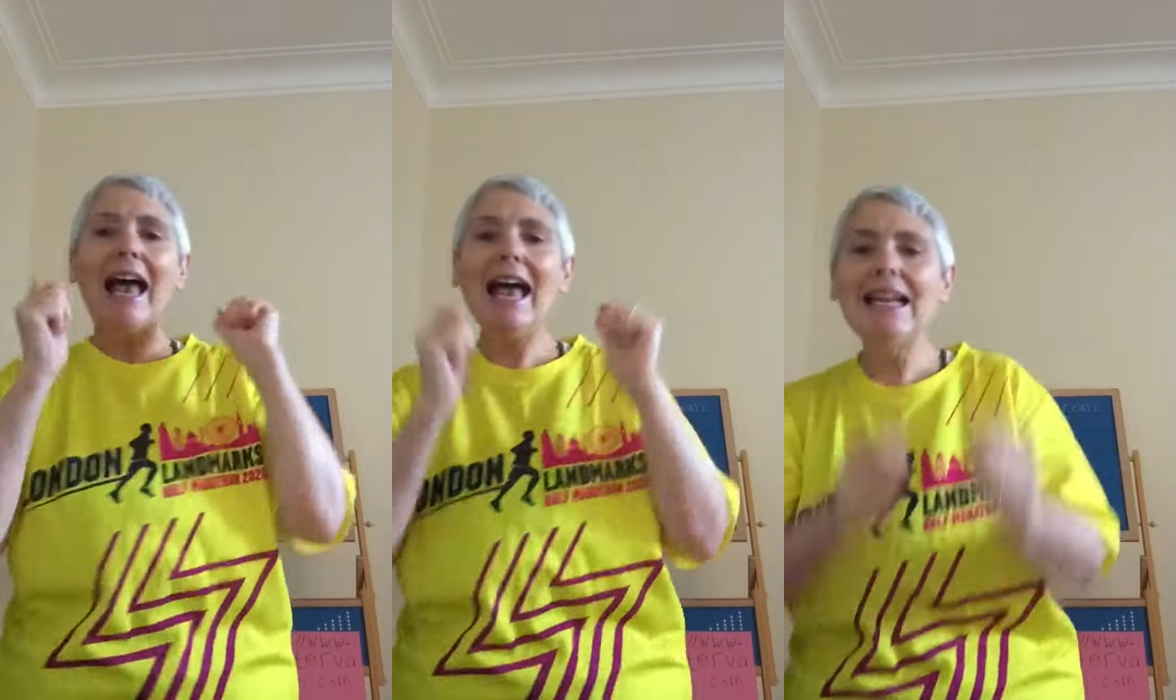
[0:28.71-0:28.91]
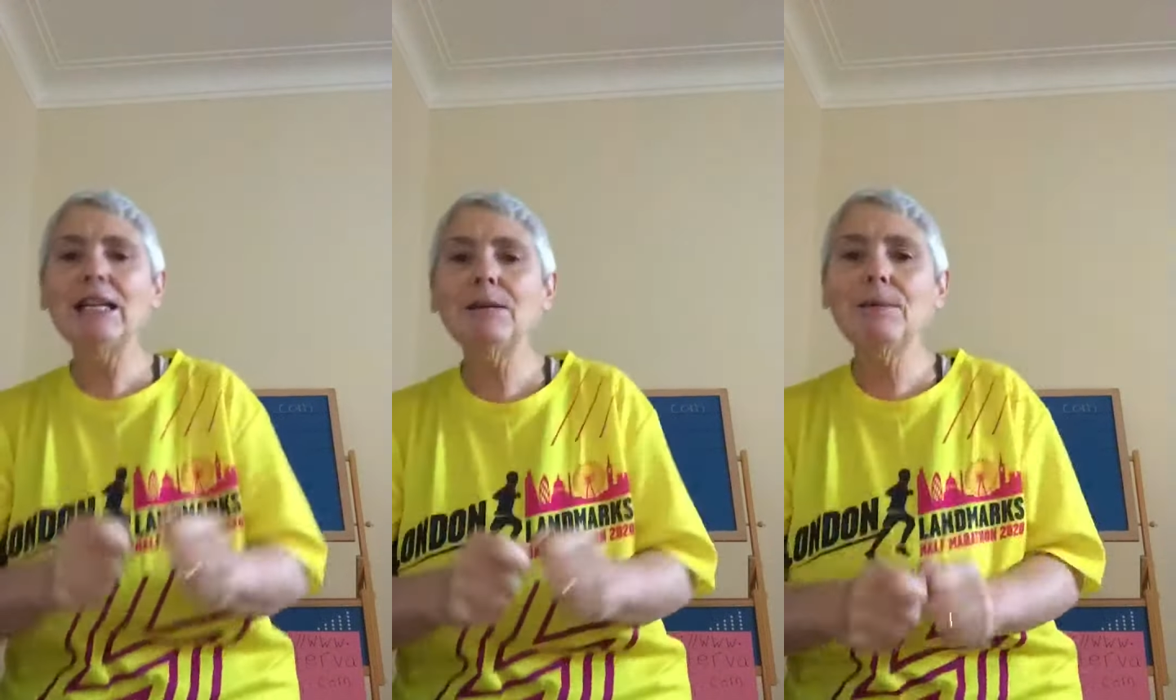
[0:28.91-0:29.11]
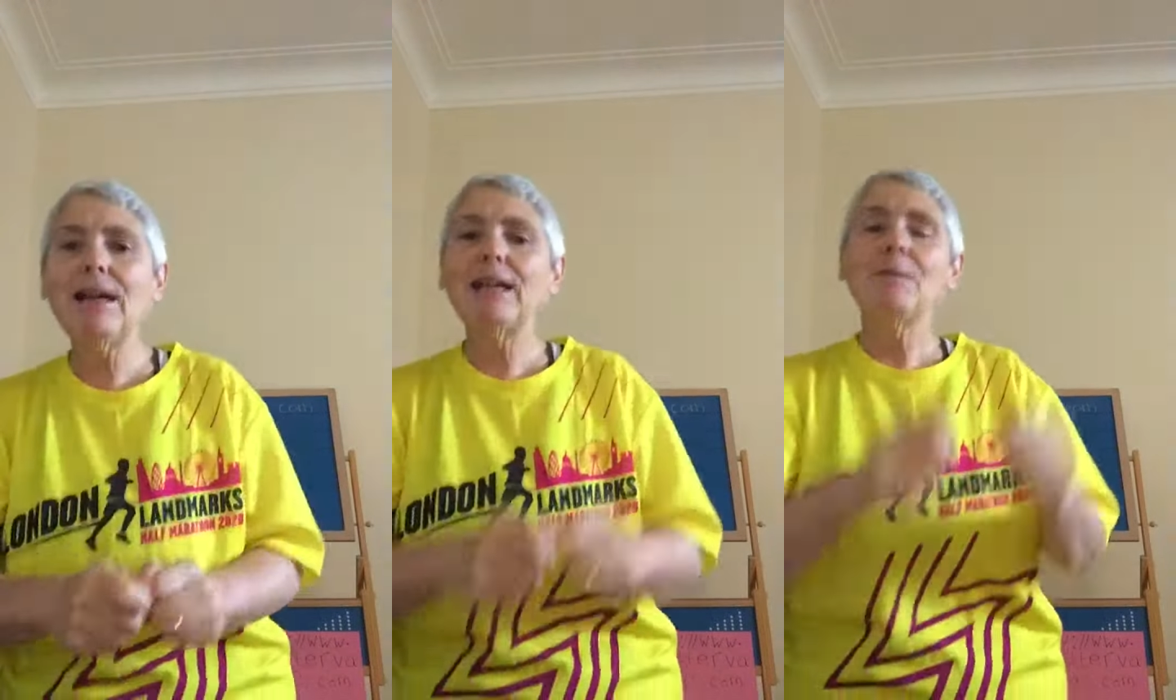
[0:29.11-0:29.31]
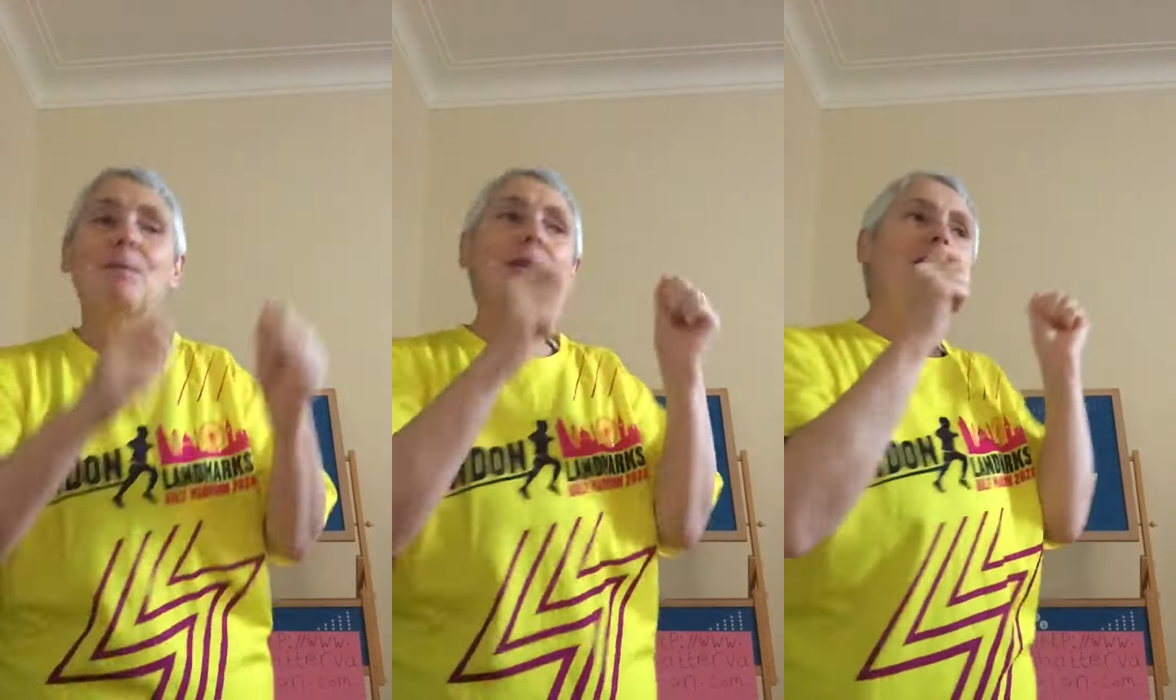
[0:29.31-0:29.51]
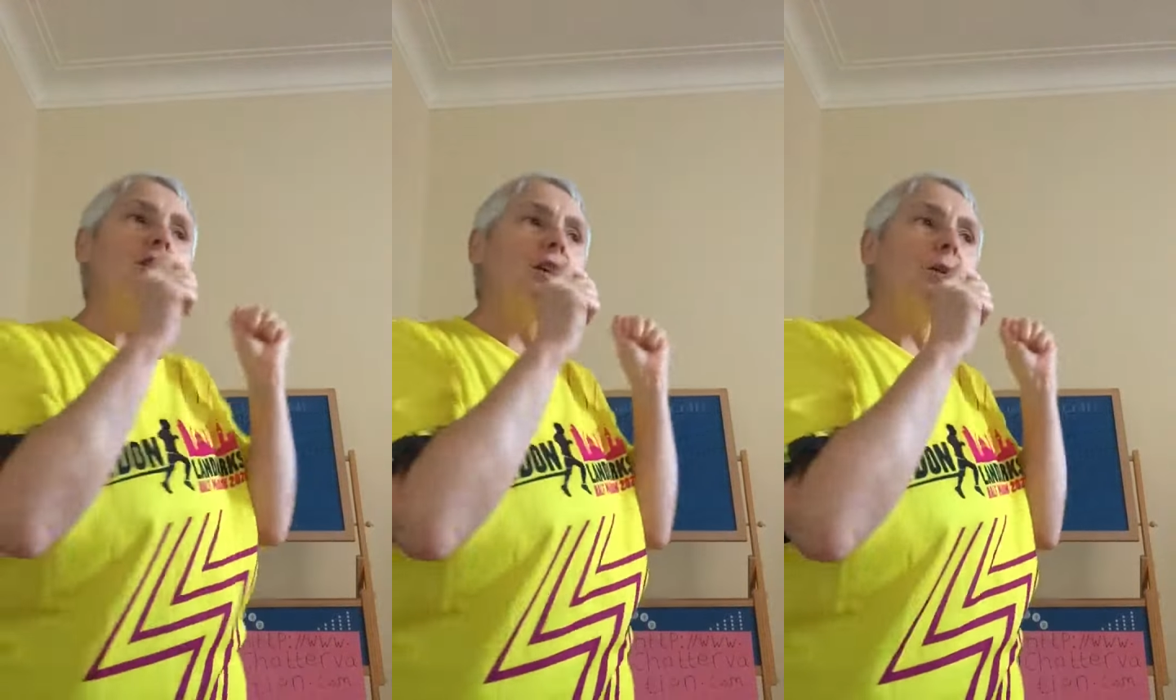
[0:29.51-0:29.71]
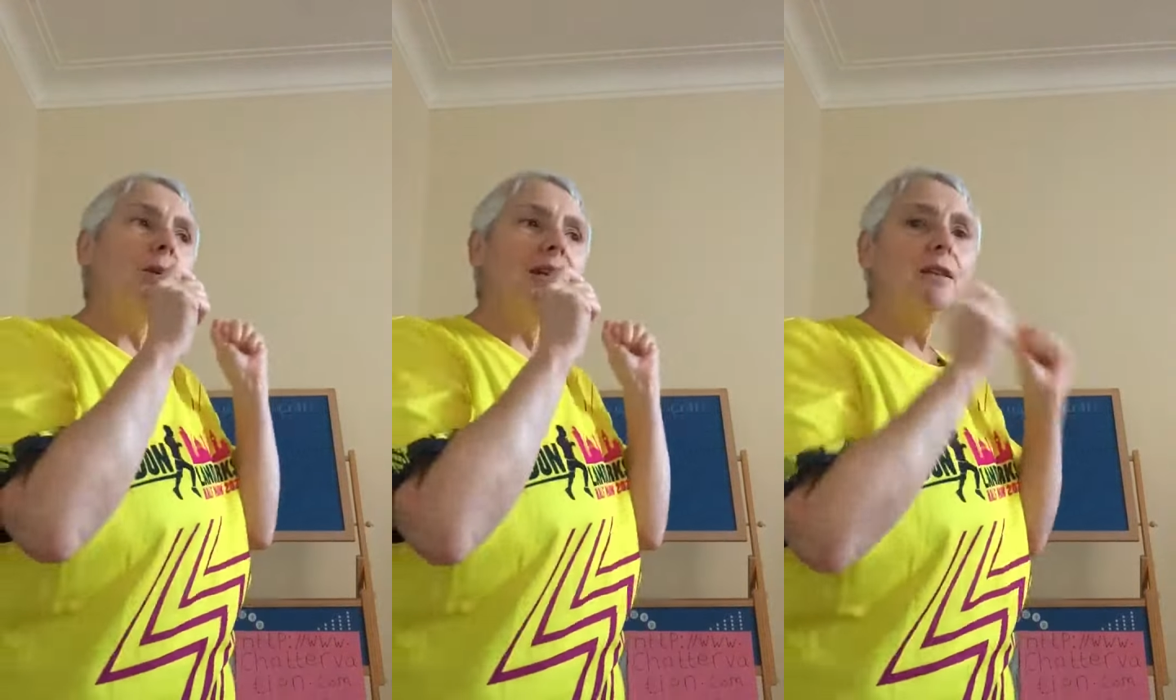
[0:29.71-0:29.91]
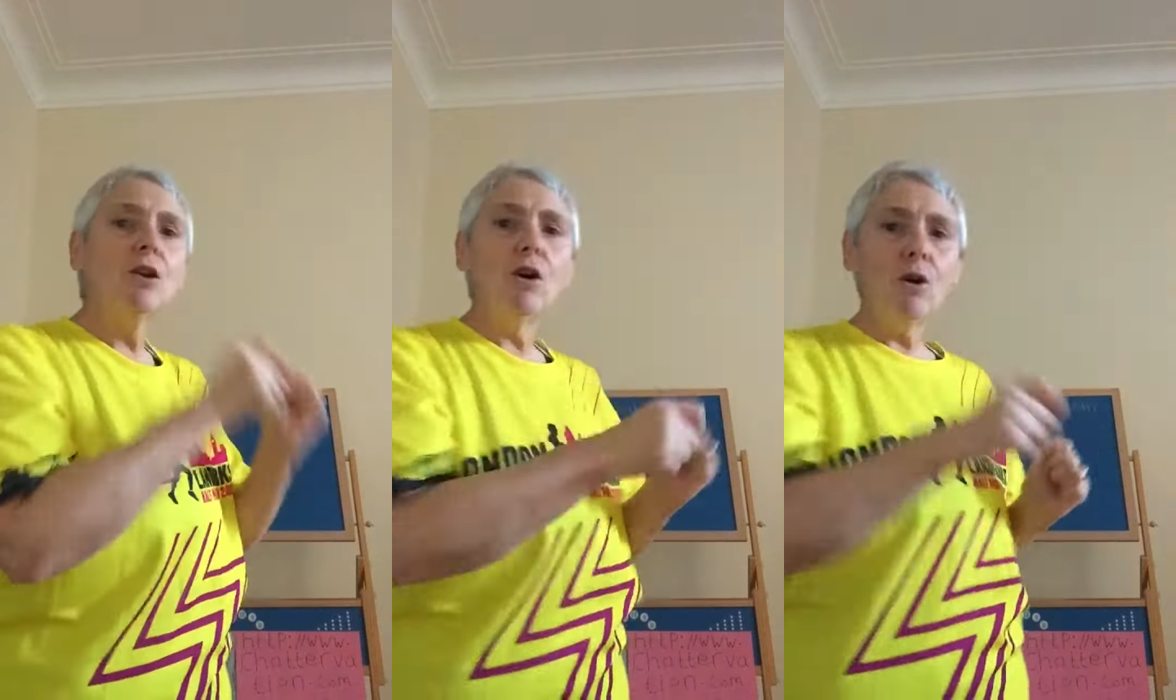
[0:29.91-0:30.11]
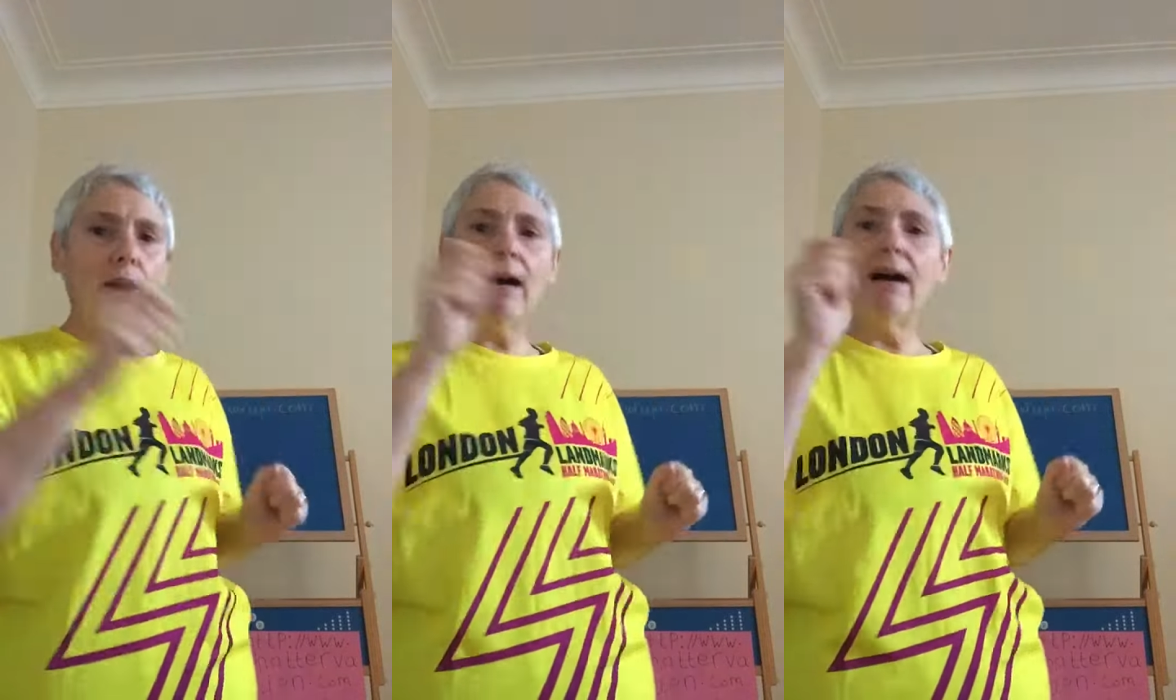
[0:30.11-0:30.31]
Anyway, so I
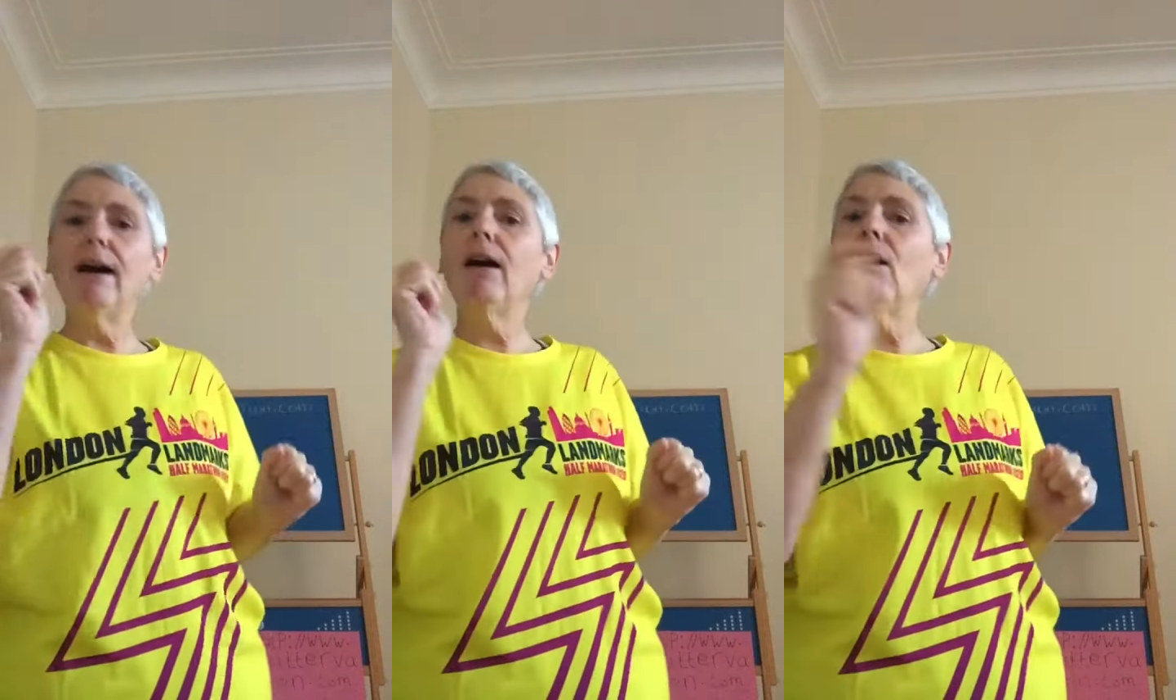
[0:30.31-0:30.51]
thought,